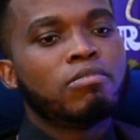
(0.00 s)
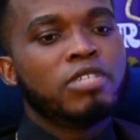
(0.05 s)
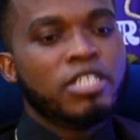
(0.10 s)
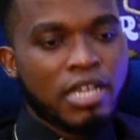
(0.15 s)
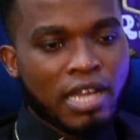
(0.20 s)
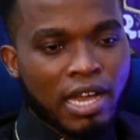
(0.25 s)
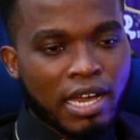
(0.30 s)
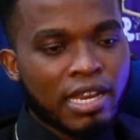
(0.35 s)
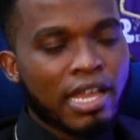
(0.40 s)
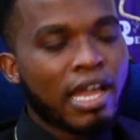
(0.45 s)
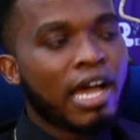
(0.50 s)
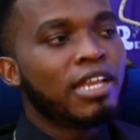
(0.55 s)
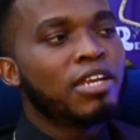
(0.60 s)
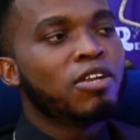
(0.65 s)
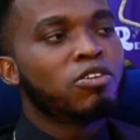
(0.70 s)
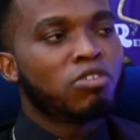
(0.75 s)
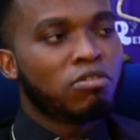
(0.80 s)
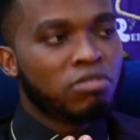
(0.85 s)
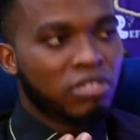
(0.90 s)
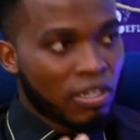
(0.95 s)
yeah, they had a
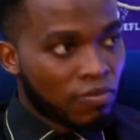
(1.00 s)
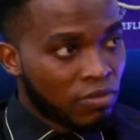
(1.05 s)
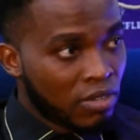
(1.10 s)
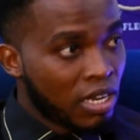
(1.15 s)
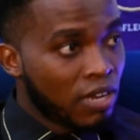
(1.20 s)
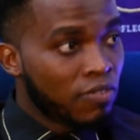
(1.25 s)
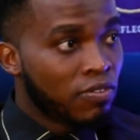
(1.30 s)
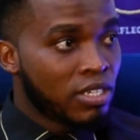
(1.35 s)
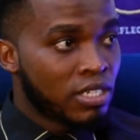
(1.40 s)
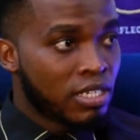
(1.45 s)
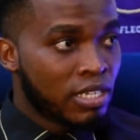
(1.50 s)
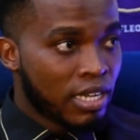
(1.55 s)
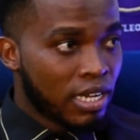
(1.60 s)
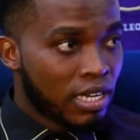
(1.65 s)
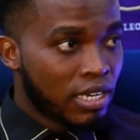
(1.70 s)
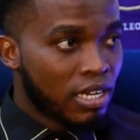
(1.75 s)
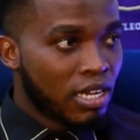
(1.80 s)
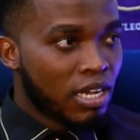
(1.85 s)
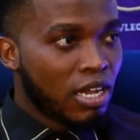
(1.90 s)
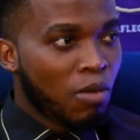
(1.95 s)
lot of safe deliveries
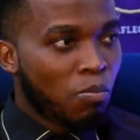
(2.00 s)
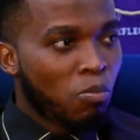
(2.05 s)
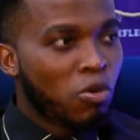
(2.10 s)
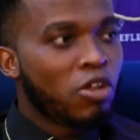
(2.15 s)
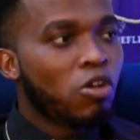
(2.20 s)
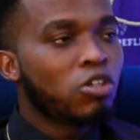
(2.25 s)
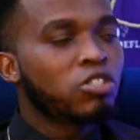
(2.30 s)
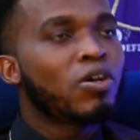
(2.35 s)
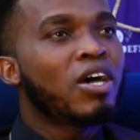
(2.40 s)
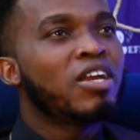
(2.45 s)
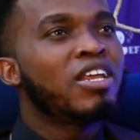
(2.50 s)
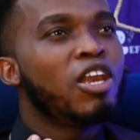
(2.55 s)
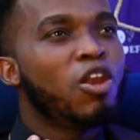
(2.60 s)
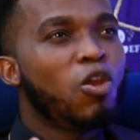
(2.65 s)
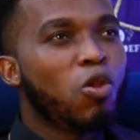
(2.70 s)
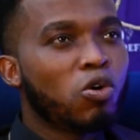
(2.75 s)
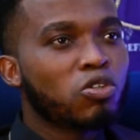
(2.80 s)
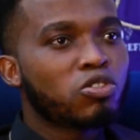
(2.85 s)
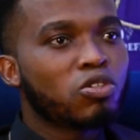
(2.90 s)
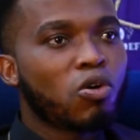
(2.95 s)
then, but they also had a
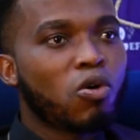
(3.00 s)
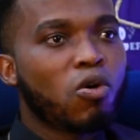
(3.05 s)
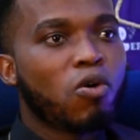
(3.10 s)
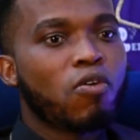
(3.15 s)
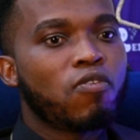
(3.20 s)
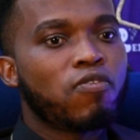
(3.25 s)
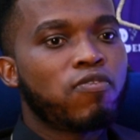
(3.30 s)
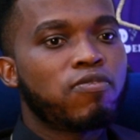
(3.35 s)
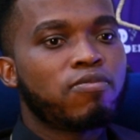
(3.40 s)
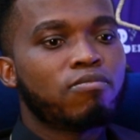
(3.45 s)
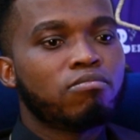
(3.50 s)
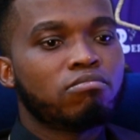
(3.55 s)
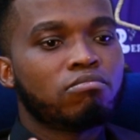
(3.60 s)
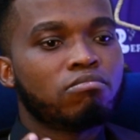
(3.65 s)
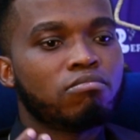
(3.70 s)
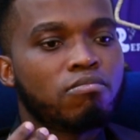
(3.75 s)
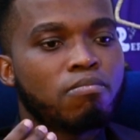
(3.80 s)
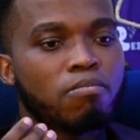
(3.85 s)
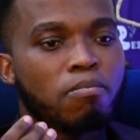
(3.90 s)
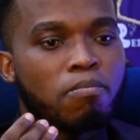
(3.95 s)
lot of
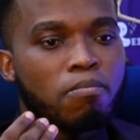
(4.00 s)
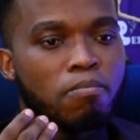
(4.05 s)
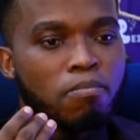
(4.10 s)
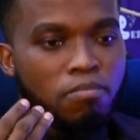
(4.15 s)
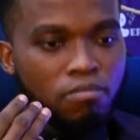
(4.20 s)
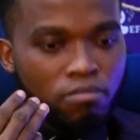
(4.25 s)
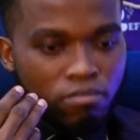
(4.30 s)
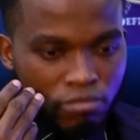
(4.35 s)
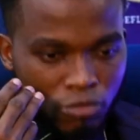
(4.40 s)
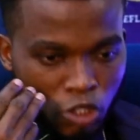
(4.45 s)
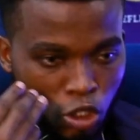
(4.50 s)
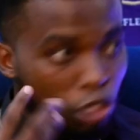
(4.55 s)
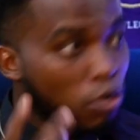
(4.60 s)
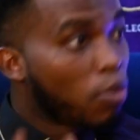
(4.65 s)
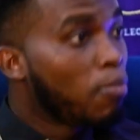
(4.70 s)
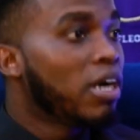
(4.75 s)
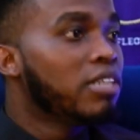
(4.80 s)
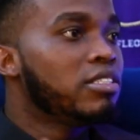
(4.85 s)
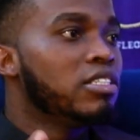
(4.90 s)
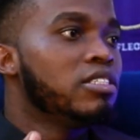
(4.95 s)

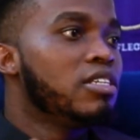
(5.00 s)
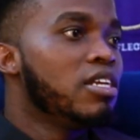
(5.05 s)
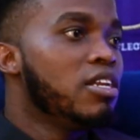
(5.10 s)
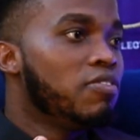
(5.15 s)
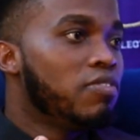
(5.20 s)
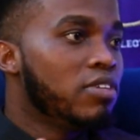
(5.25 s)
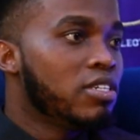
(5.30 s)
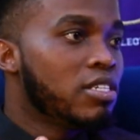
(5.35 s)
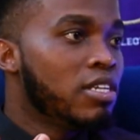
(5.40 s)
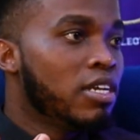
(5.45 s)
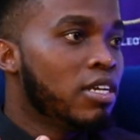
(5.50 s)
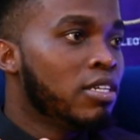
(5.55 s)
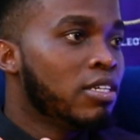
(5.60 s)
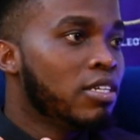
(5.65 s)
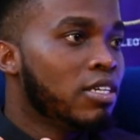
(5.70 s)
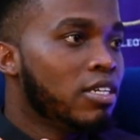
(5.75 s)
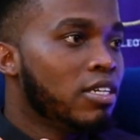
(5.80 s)
traumatic deliveries then